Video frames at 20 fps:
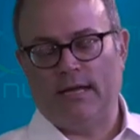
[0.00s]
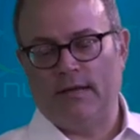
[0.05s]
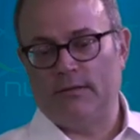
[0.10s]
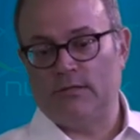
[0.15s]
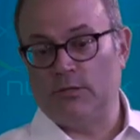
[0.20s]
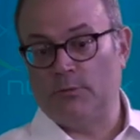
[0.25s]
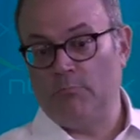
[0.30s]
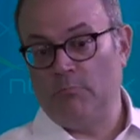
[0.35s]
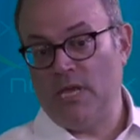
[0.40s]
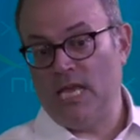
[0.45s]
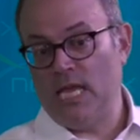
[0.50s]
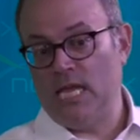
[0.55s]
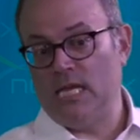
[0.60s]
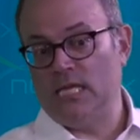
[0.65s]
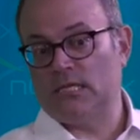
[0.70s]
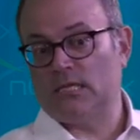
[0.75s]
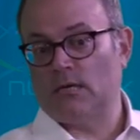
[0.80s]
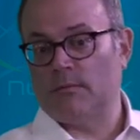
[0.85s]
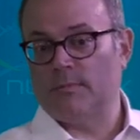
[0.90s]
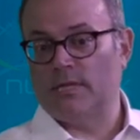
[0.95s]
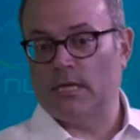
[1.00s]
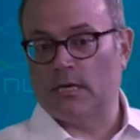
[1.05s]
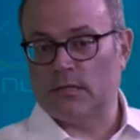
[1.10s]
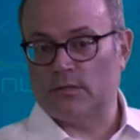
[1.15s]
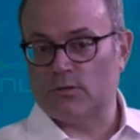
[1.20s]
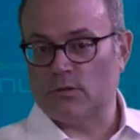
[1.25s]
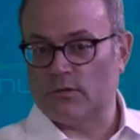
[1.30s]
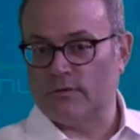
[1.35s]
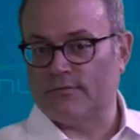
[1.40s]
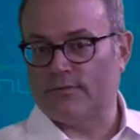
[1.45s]
to me, some of the
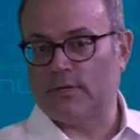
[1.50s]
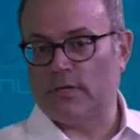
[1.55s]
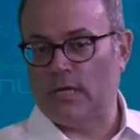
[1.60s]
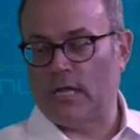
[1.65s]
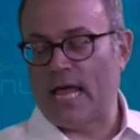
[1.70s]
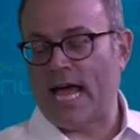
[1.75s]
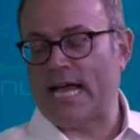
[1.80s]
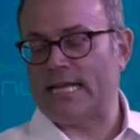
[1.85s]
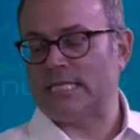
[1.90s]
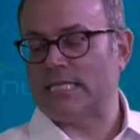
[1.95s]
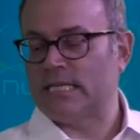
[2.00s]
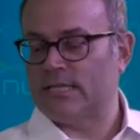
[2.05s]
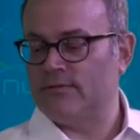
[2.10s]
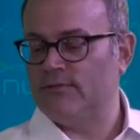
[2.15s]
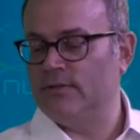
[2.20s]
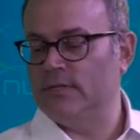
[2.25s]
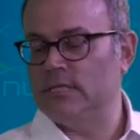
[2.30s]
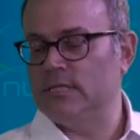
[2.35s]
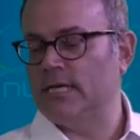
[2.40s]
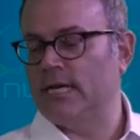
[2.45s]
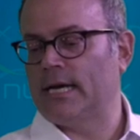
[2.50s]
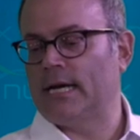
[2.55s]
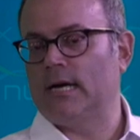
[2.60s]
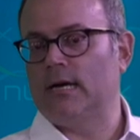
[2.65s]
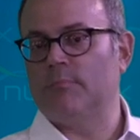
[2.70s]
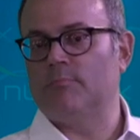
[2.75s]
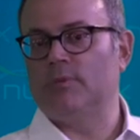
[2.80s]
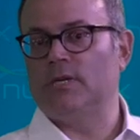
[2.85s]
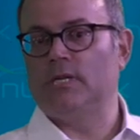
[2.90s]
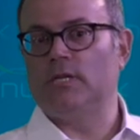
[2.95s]
sort of classic fintech
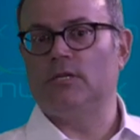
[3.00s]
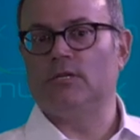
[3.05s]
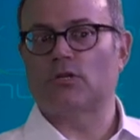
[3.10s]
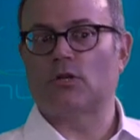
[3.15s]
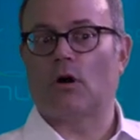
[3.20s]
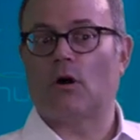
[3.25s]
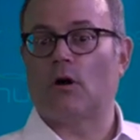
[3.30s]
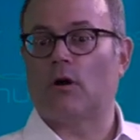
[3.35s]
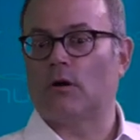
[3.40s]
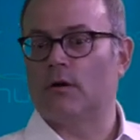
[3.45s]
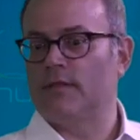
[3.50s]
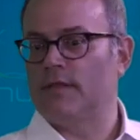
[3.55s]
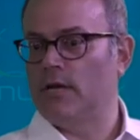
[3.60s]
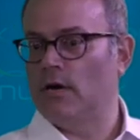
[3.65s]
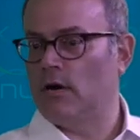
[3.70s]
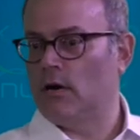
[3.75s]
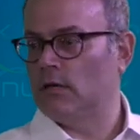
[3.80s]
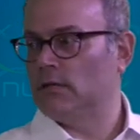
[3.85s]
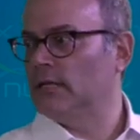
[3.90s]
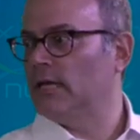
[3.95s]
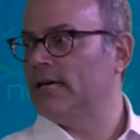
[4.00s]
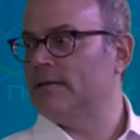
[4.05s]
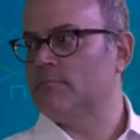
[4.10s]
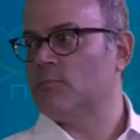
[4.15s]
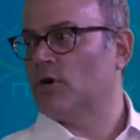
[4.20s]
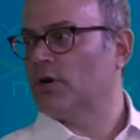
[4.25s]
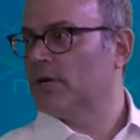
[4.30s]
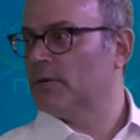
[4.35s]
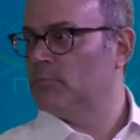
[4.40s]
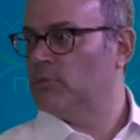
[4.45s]
companies are the online
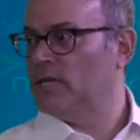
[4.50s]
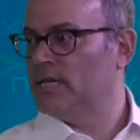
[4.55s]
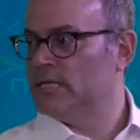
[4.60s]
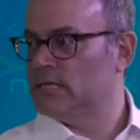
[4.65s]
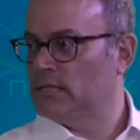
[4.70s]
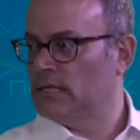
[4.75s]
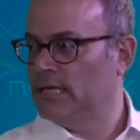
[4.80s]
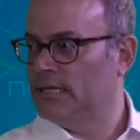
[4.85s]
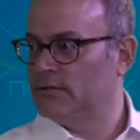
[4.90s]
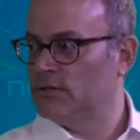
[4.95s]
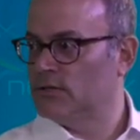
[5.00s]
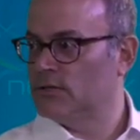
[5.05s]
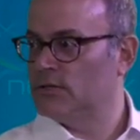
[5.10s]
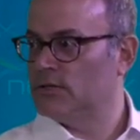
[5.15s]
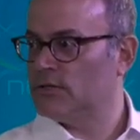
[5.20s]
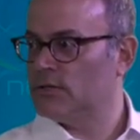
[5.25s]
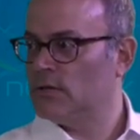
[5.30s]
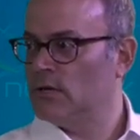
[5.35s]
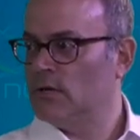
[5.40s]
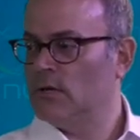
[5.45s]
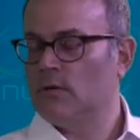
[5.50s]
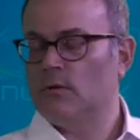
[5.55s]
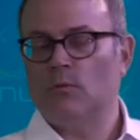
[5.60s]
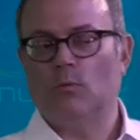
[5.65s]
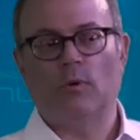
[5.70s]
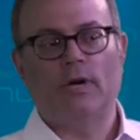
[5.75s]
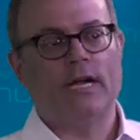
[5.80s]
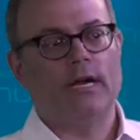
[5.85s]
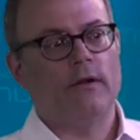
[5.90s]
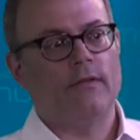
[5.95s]
marketplace lenders,
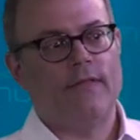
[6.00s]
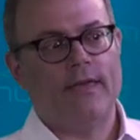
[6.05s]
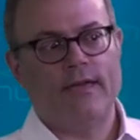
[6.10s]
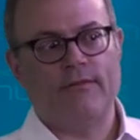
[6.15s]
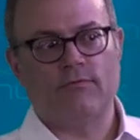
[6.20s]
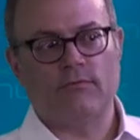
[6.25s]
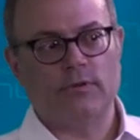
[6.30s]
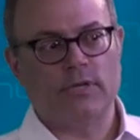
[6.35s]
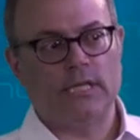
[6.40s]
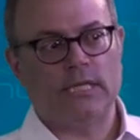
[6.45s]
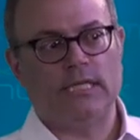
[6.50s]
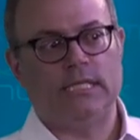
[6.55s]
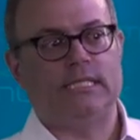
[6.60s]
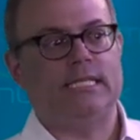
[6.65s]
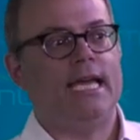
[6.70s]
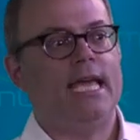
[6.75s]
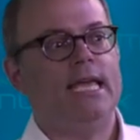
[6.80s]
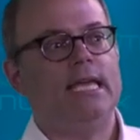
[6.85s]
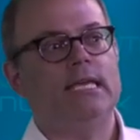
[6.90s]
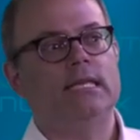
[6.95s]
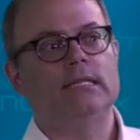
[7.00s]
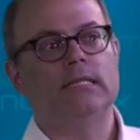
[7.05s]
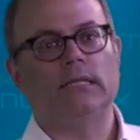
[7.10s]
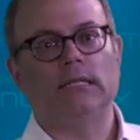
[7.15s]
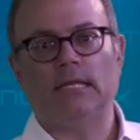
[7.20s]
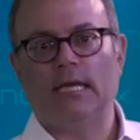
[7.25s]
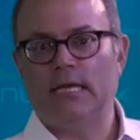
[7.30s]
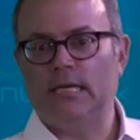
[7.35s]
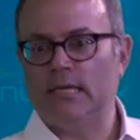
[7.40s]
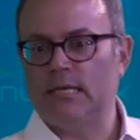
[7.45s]
where they've really taken the
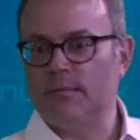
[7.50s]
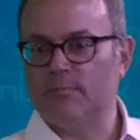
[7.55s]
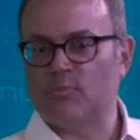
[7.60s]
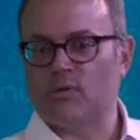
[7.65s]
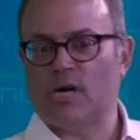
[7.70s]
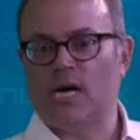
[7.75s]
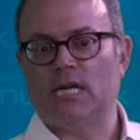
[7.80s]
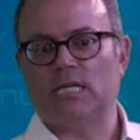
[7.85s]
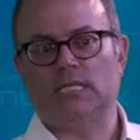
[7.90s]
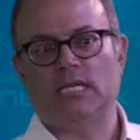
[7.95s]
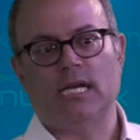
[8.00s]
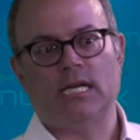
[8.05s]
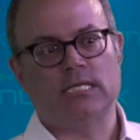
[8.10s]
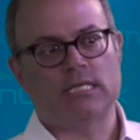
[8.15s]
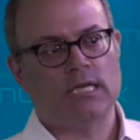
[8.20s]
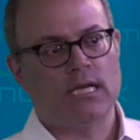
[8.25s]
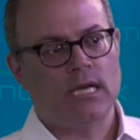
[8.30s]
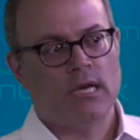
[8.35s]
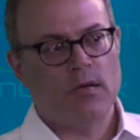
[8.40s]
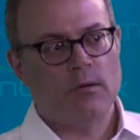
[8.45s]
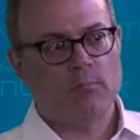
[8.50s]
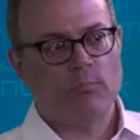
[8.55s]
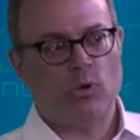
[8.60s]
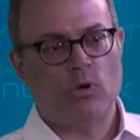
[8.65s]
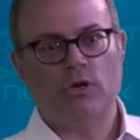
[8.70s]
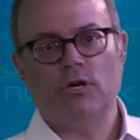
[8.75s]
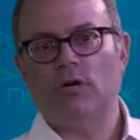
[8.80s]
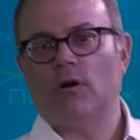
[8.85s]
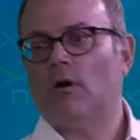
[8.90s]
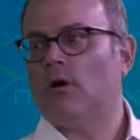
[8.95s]
lending process,
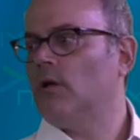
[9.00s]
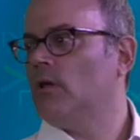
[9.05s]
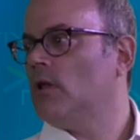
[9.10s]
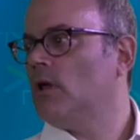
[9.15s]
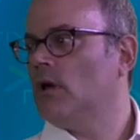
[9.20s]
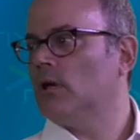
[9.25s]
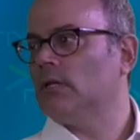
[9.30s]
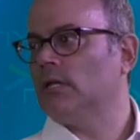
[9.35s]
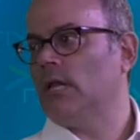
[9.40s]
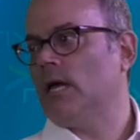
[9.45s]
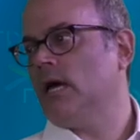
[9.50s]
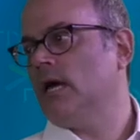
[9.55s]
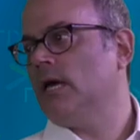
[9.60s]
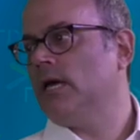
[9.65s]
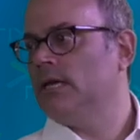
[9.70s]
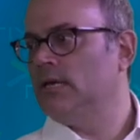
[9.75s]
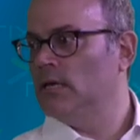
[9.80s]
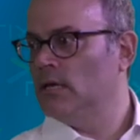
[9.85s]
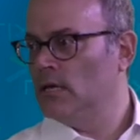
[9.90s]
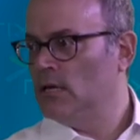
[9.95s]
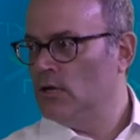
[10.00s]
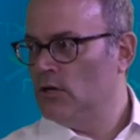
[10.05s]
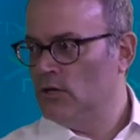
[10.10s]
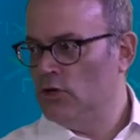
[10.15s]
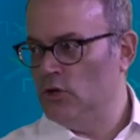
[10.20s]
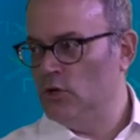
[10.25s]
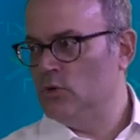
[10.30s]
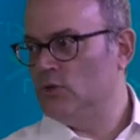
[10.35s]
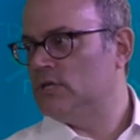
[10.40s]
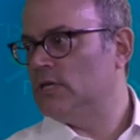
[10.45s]
put it all online,
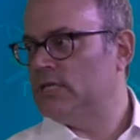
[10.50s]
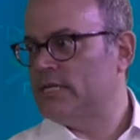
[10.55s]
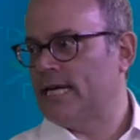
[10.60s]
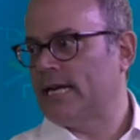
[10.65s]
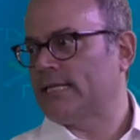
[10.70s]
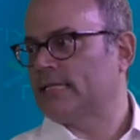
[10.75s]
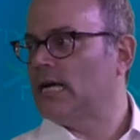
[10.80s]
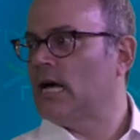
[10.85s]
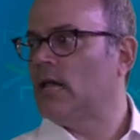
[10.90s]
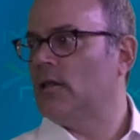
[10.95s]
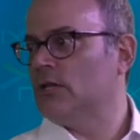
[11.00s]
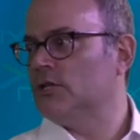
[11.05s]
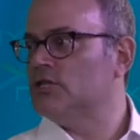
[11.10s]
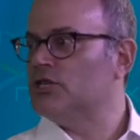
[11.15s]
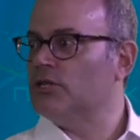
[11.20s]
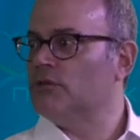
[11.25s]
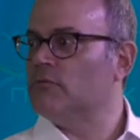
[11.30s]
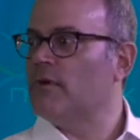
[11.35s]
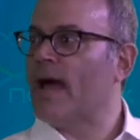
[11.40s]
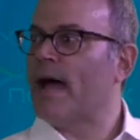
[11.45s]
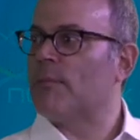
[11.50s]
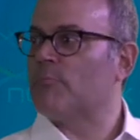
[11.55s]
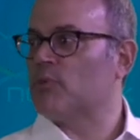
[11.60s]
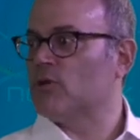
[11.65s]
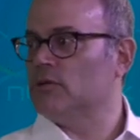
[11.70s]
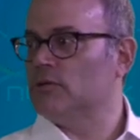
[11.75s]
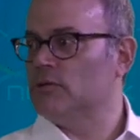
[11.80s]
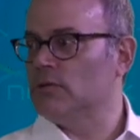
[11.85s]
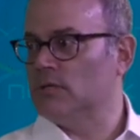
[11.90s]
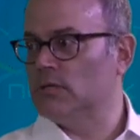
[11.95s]
used a technology
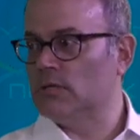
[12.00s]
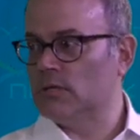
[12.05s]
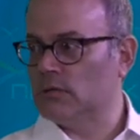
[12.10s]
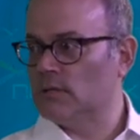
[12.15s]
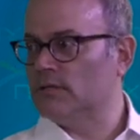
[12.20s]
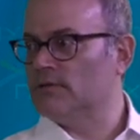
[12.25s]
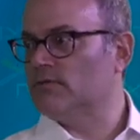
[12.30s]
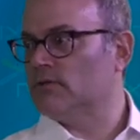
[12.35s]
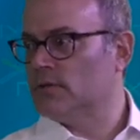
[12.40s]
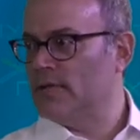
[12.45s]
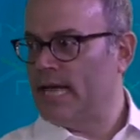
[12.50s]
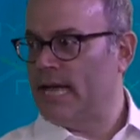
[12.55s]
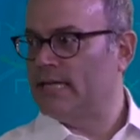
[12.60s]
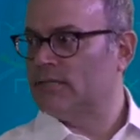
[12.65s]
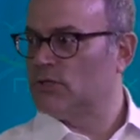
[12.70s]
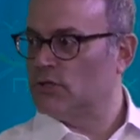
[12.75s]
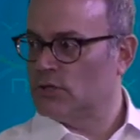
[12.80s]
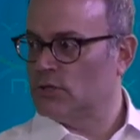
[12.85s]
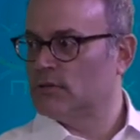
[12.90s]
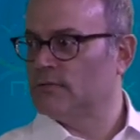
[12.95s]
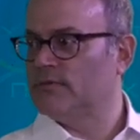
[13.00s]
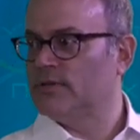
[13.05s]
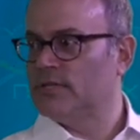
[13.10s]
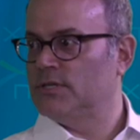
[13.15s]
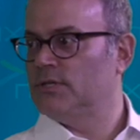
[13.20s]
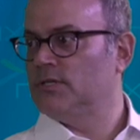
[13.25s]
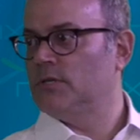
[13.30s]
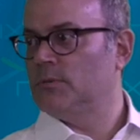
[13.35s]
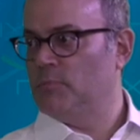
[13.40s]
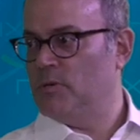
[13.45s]
wrapper to deliver that
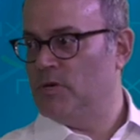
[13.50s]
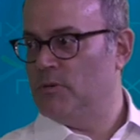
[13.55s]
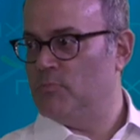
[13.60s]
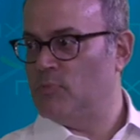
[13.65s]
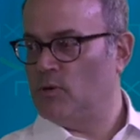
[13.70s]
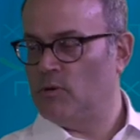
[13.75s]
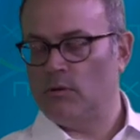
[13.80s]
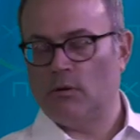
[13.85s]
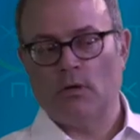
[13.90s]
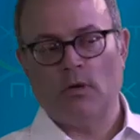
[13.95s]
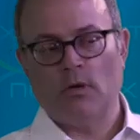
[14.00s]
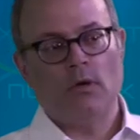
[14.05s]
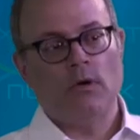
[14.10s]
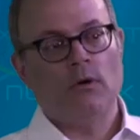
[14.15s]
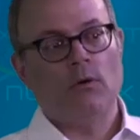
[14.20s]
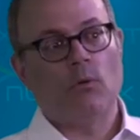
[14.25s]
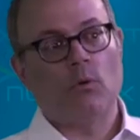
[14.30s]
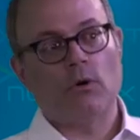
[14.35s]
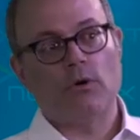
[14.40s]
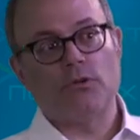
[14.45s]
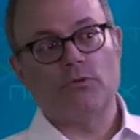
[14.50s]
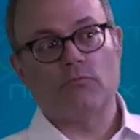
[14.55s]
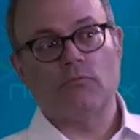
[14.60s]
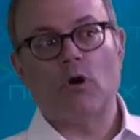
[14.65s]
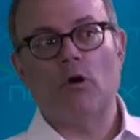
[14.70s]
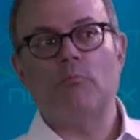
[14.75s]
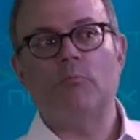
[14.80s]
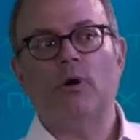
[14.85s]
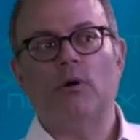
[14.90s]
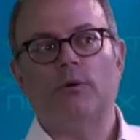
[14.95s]
service to people. Or the
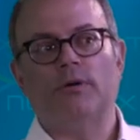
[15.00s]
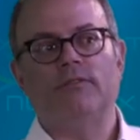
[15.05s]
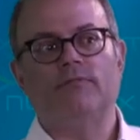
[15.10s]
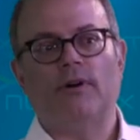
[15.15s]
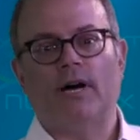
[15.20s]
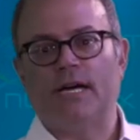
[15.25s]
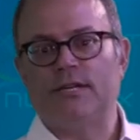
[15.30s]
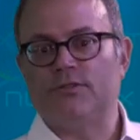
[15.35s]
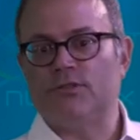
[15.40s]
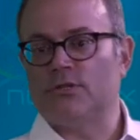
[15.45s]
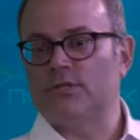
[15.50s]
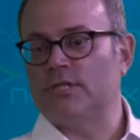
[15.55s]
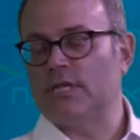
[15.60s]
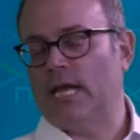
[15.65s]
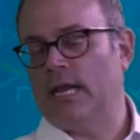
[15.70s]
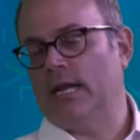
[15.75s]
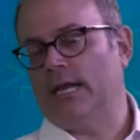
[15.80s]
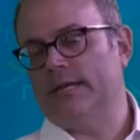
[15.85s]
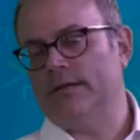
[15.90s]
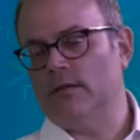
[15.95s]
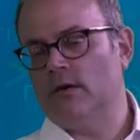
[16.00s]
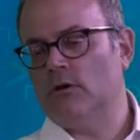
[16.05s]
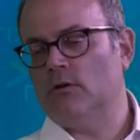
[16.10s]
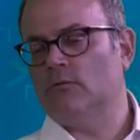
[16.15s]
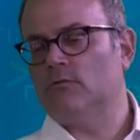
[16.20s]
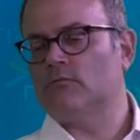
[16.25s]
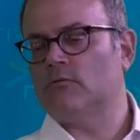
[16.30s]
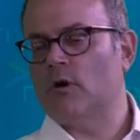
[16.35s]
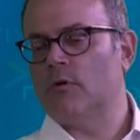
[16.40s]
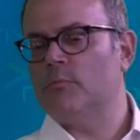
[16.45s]
robo advisors. And I
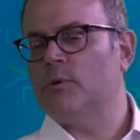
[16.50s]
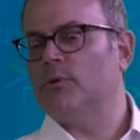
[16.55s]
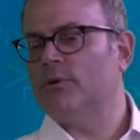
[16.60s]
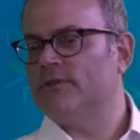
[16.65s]
know robo